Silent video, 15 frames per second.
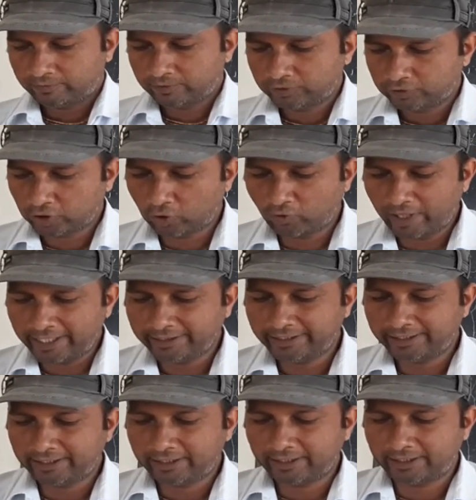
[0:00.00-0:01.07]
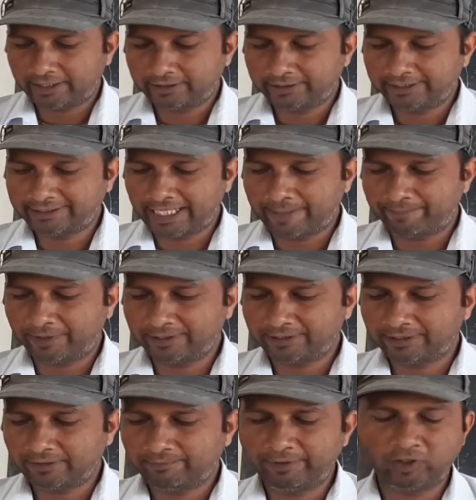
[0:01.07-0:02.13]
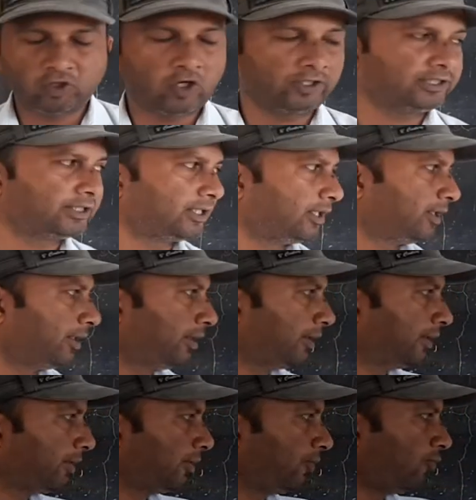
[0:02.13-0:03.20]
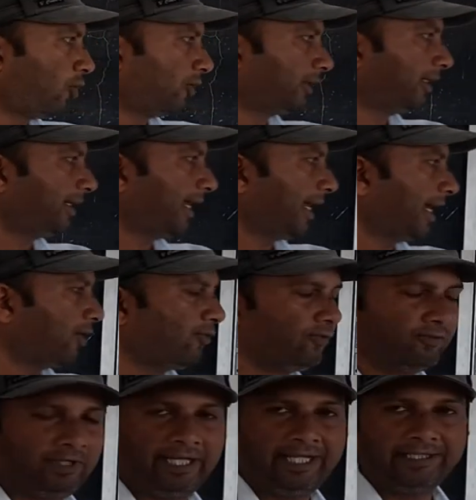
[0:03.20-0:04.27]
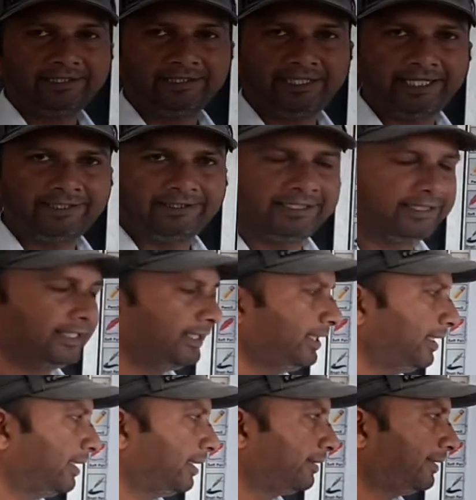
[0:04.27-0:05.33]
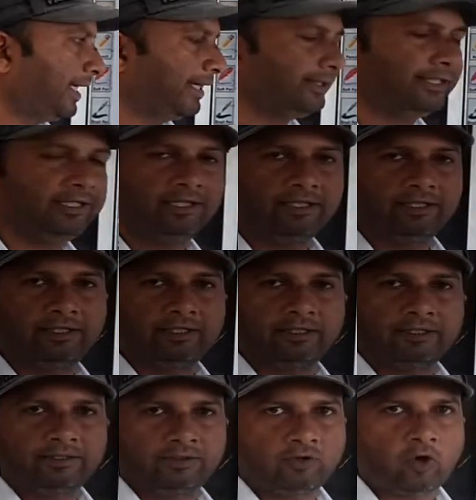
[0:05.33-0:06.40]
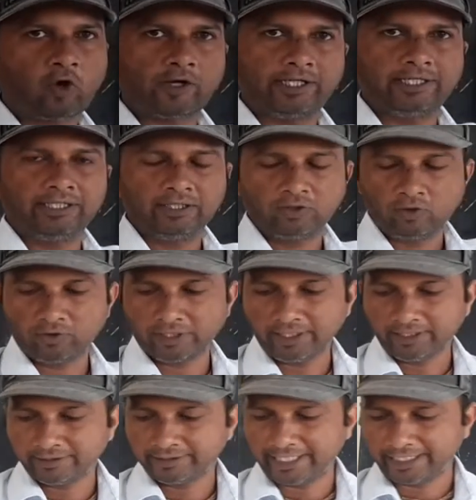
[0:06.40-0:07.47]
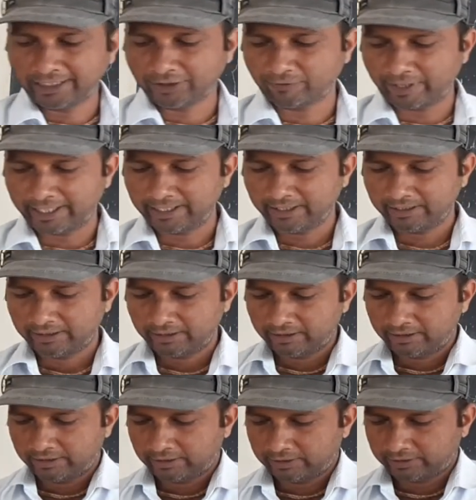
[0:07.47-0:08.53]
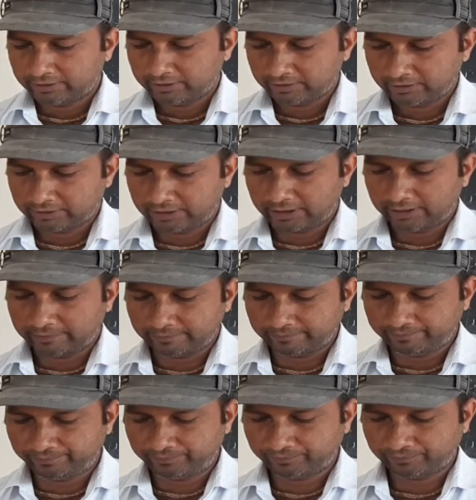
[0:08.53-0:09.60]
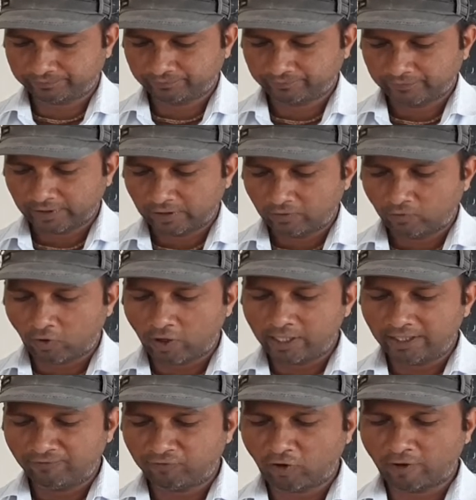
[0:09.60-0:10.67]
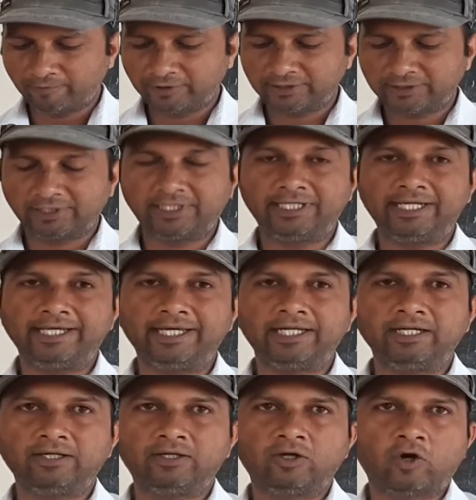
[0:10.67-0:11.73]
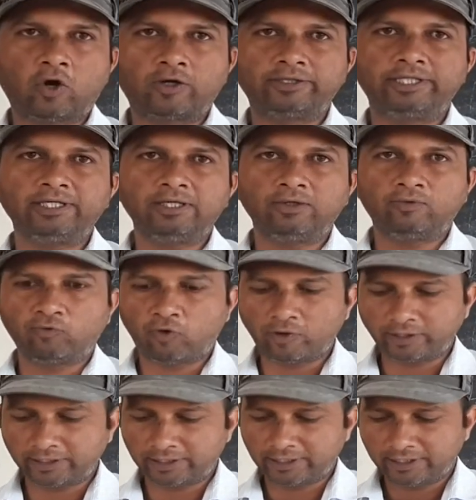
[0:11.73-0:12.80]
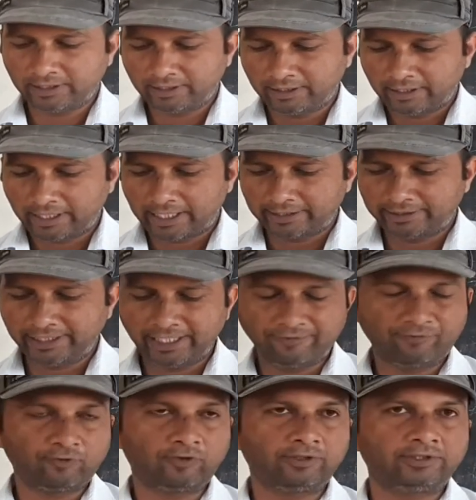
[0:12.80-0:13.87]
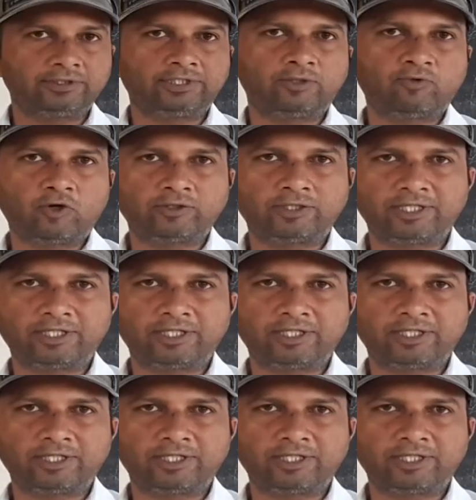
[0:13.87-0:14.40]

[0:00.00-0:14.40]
So why this happens? Because water have less density than the oil. Okay, that's why the oil forms a layer on the water, and therefore the water